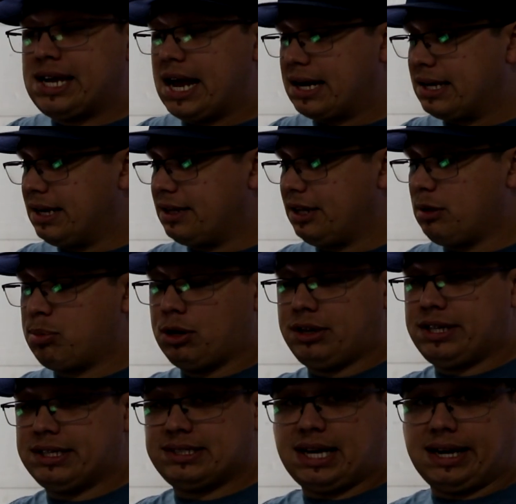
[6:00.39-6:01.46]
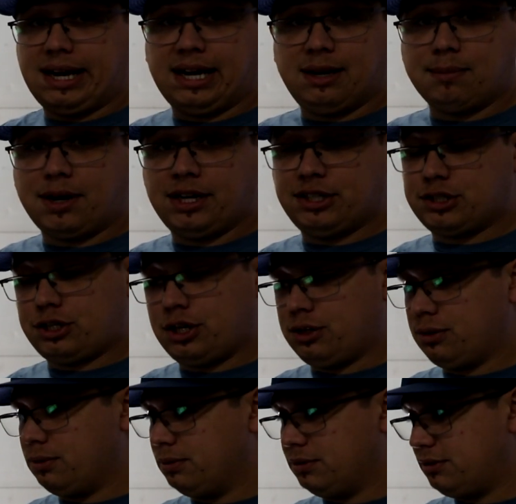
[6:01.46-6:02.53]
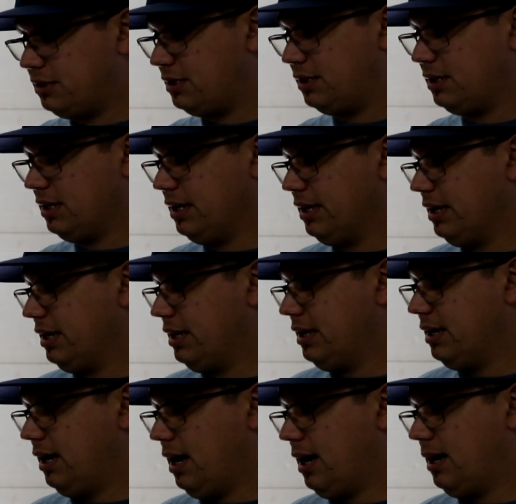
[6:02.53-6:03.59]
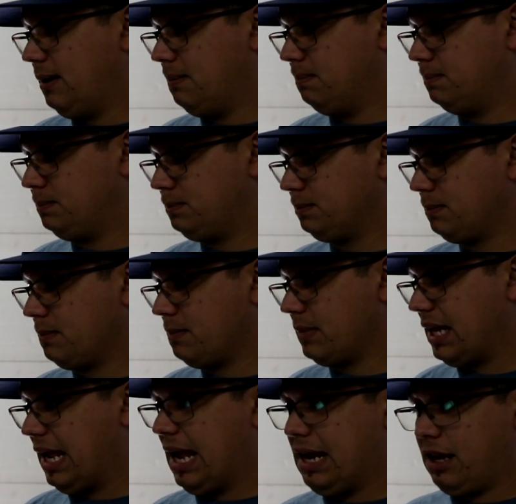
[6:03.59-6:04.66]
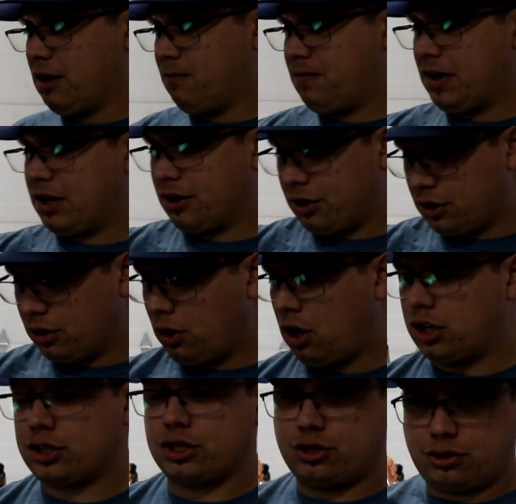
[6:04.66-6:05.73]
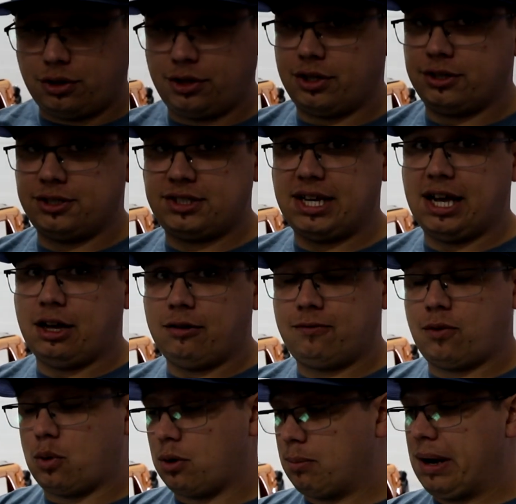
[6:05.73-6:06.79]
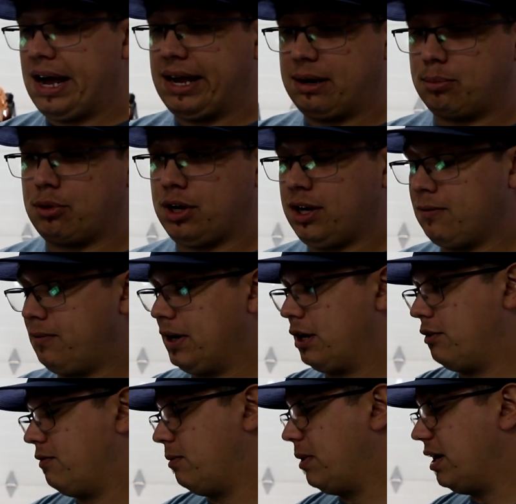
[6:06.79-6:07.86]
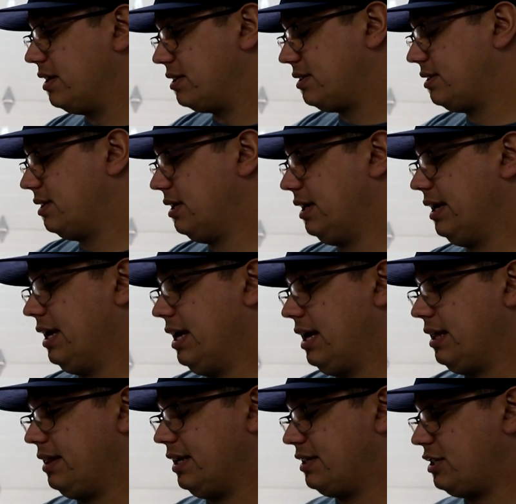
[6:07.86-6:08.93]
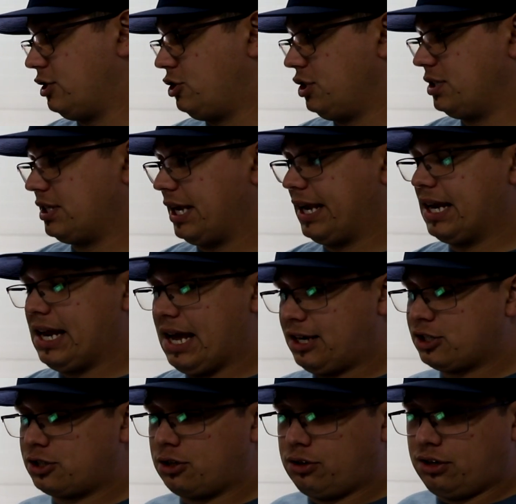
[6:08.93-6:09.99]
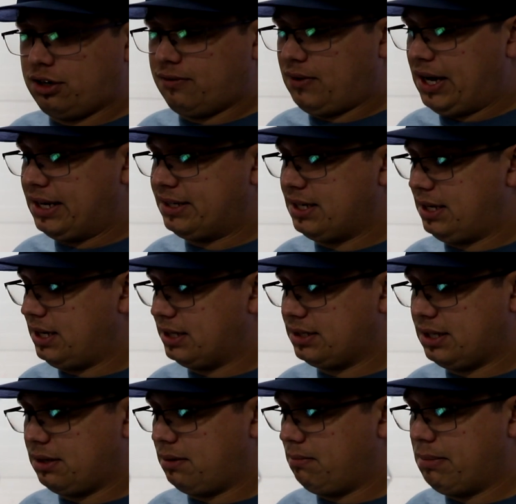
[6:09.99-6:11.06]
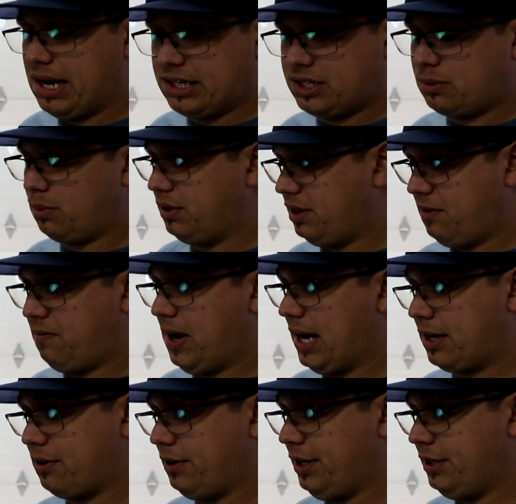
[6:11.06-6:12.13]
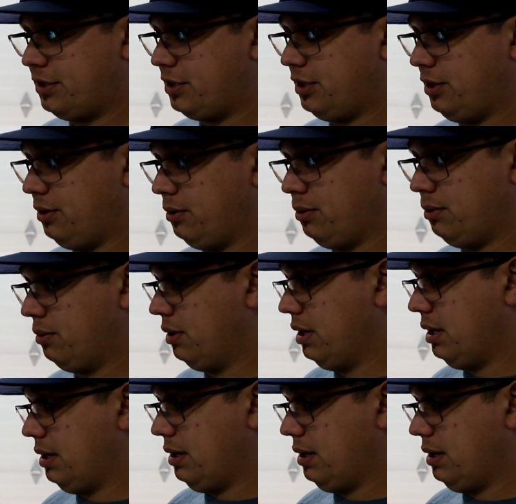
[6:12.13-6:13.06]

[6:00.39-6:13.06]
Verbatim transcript: technically put this on anybody's tunes um, and configure your launch control yourself or buy it pre-configured from us. This is just like an external device that doesn't mess with the factory ECU,